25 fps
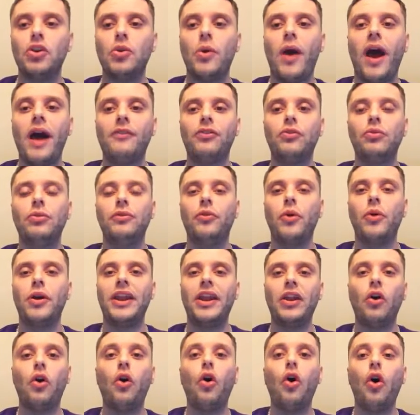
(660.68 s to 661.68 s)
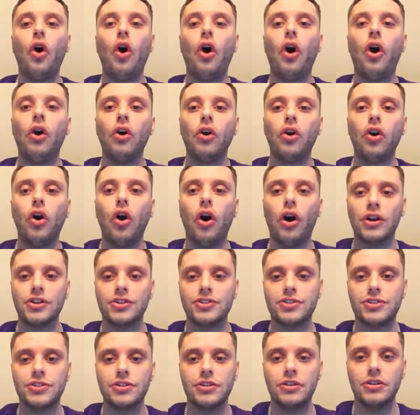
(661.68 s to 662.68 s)
you have to avoid at all
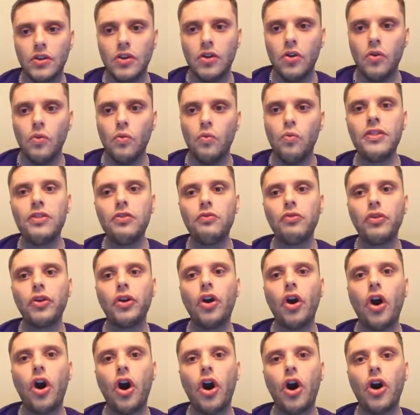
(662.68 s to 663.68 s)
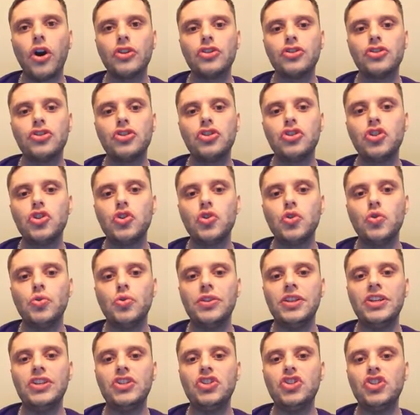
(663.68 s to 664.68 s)
costs. With regards to
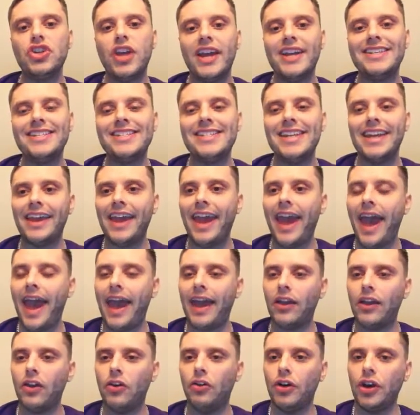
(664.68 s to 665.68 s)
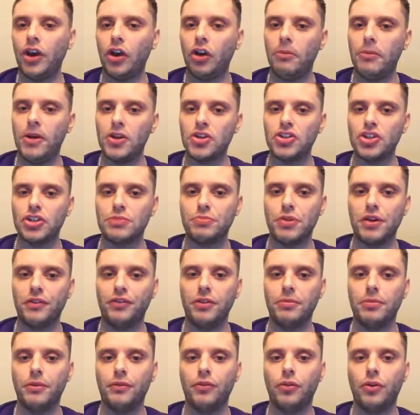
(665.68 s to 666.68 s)
the chasing angle, I mentioned this
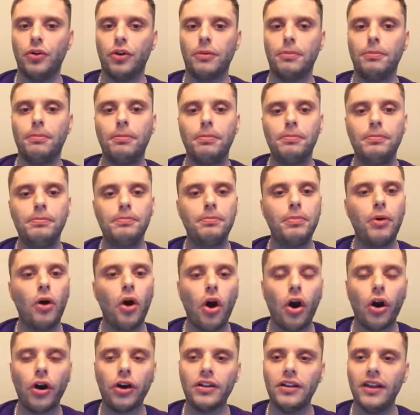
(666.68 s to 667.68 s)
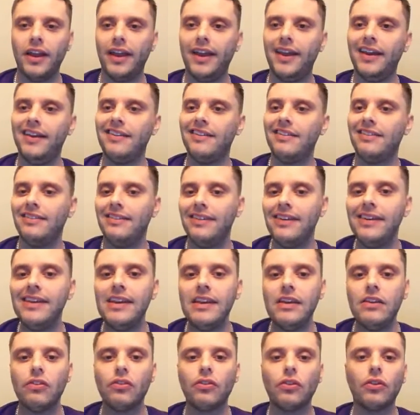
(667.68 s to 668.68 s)
briefly before, parlays,
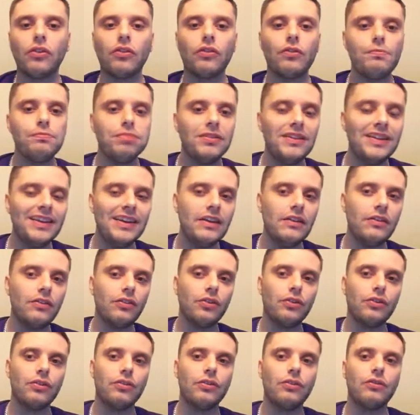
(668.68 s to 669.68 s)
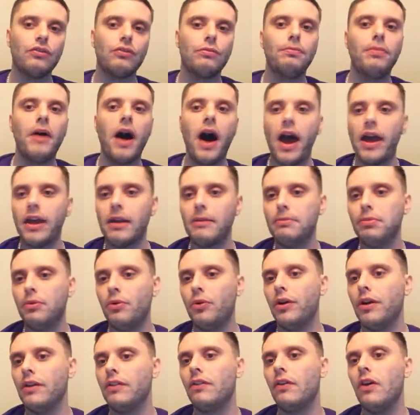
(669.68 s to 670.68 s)
teasers, pleasers, buying
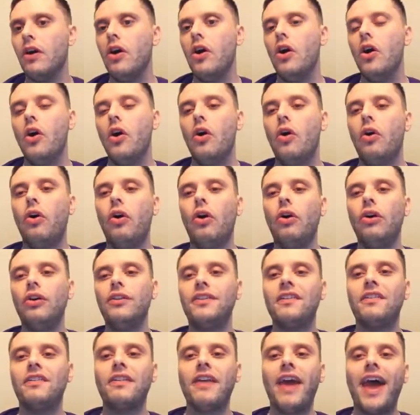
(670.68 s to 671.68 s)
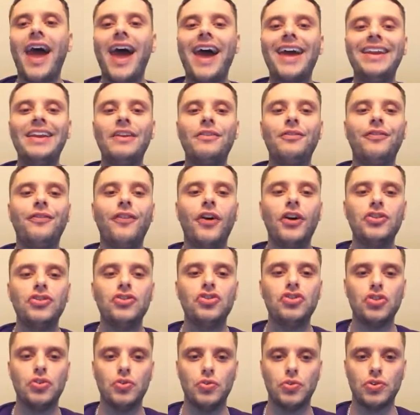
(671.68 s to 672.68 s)
points, all this added
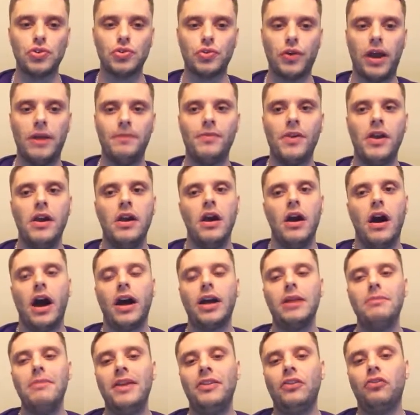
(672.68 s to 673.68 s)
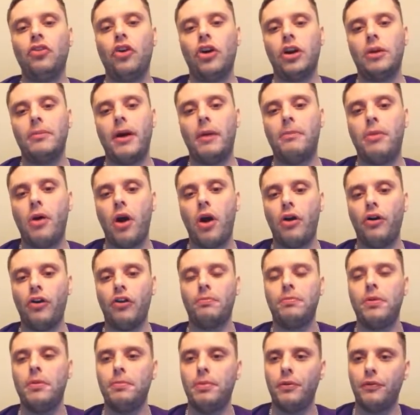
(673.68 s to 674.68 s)
fun juice, right? I'm going to mainly talk about
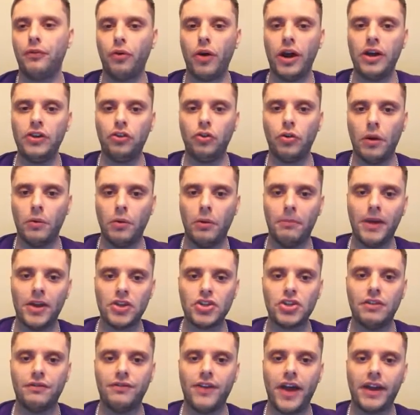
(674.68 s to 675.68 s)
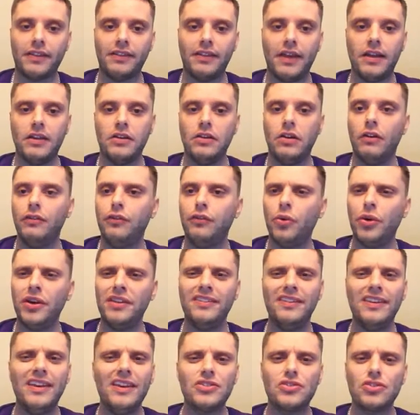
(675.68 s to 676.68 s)
parlays, but before I do, I will mention the fact that
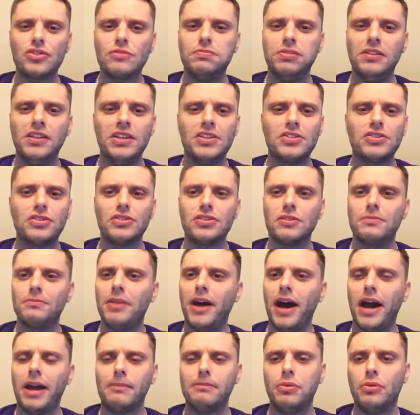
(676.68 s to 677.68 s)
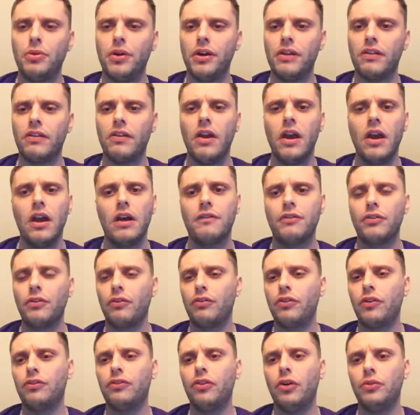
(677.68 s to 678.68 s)
avoid teasers, pleasers, and buying points. For
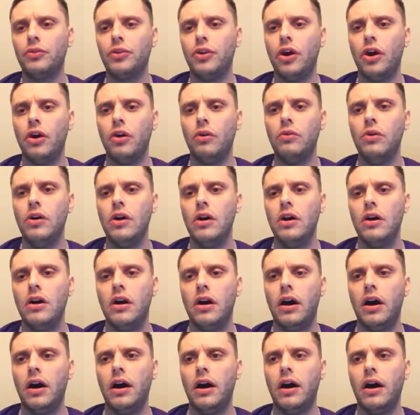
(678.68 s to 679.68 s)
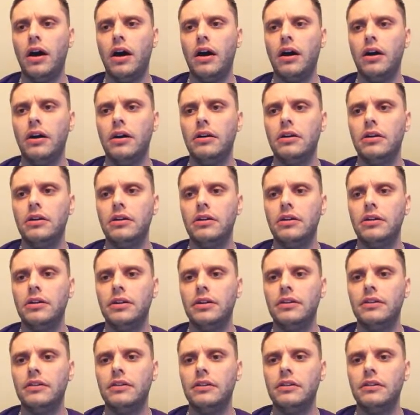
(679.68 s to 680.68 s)
those that don't know,
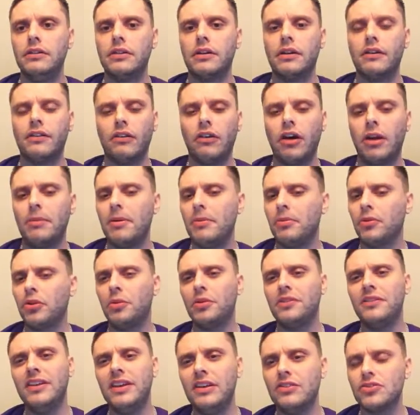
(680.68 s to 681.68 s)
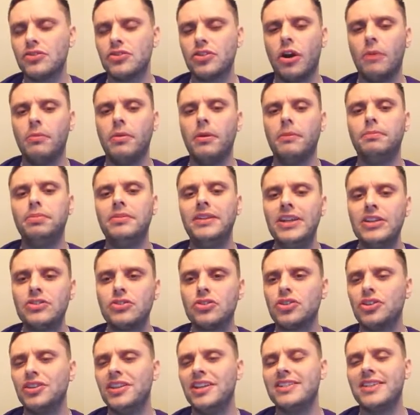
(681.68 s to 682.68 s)
because a lot of people know what teasers are, but
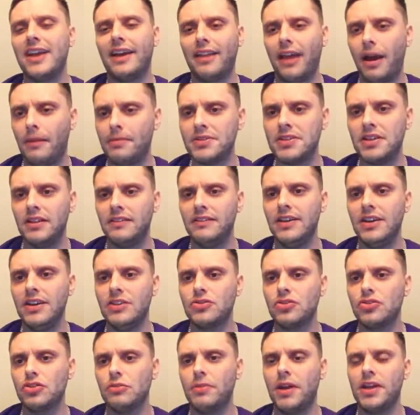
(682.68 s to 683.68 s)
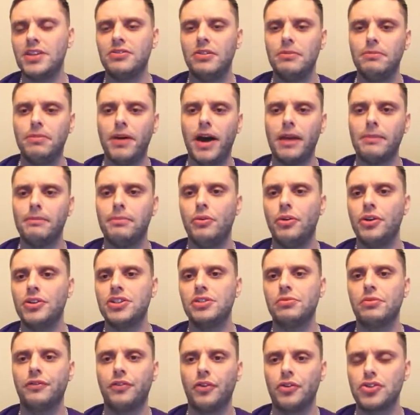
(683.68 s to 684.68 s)
pleasers are the exact opposite of teasers. You're basically buying points
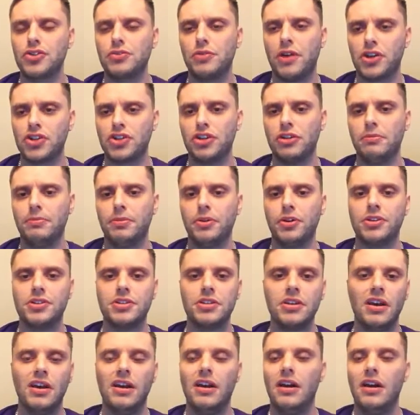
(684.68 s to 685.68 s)
in the reverse direction of the books.